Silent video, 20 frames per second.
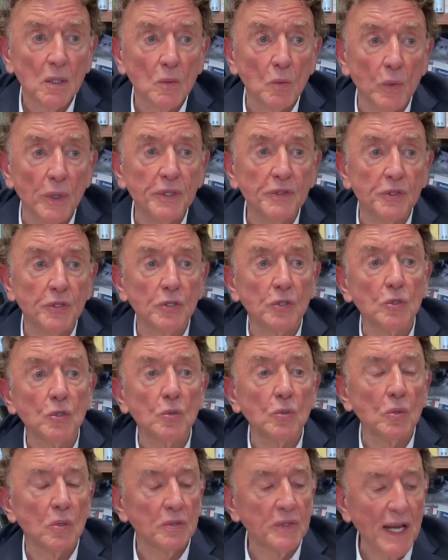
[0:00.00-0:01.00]
We
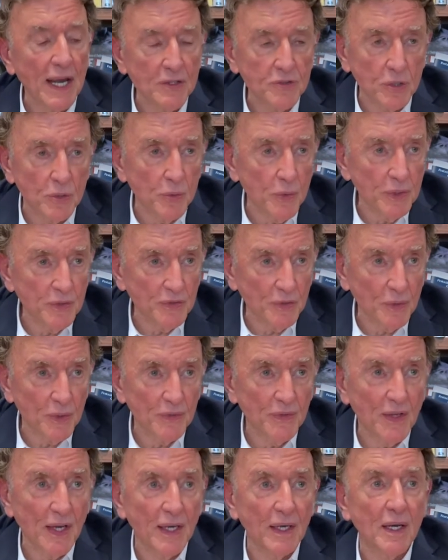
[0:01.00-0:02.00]
do natural
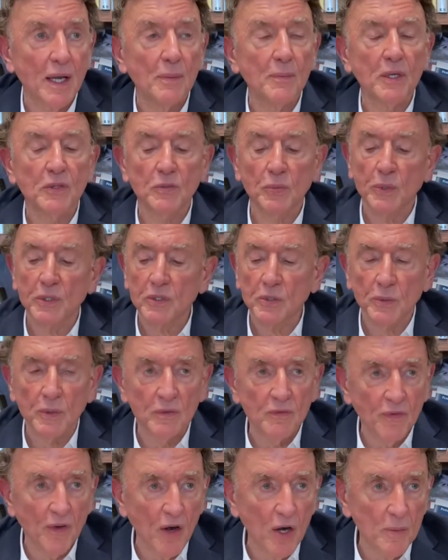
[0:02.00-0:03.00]
resource economics, we do
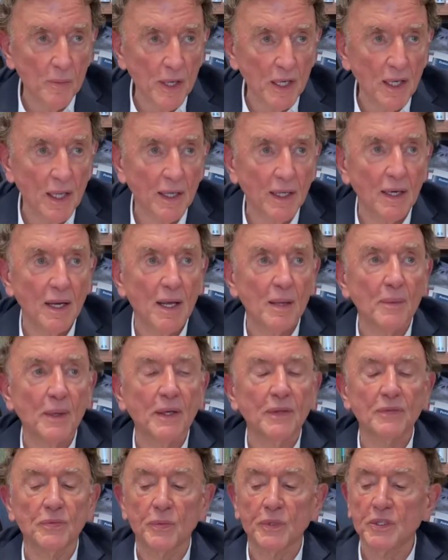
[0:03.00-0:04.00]
environmental
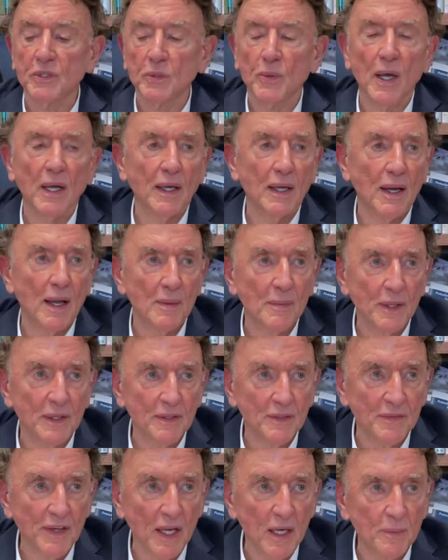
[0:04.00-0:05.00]
economics, we do economic
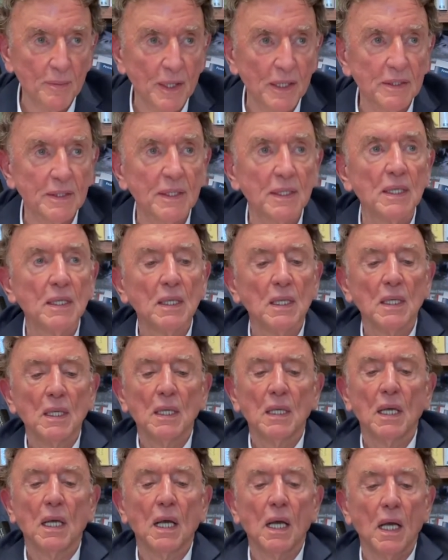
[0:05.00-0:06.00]
development,
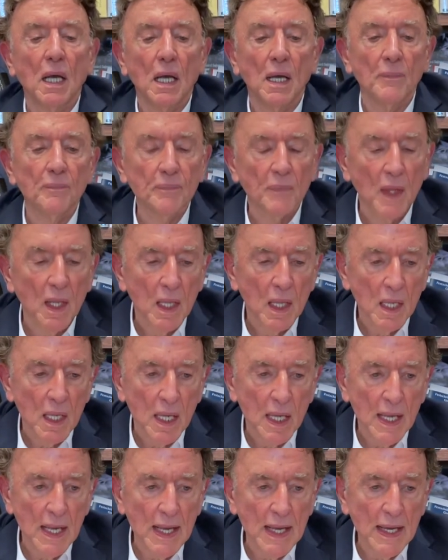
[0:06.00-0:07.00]
um,
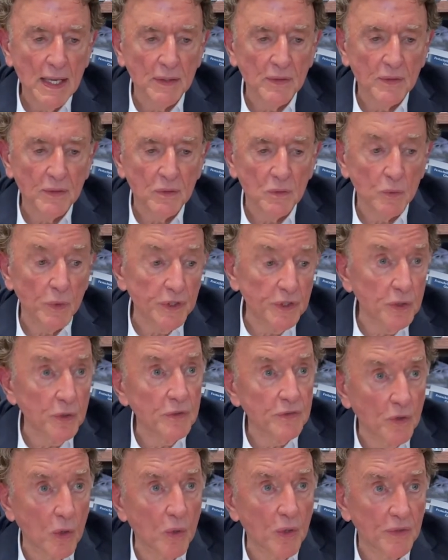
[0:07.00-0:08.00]
and we do,
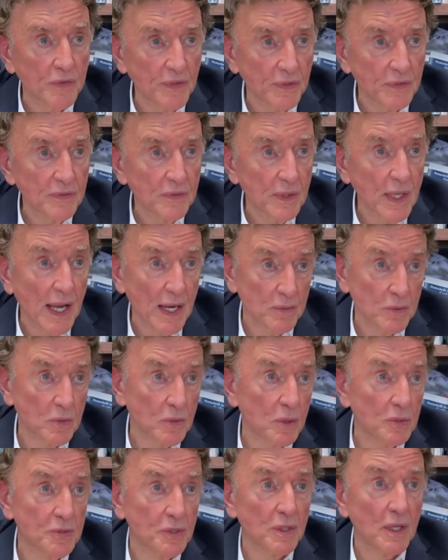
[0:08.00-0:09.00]
of course,
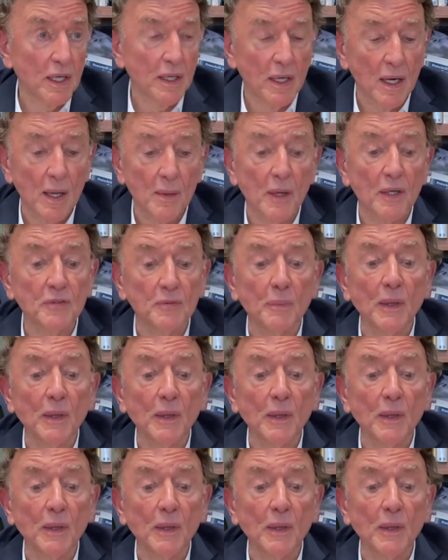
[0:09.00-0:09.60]
agricultural economics.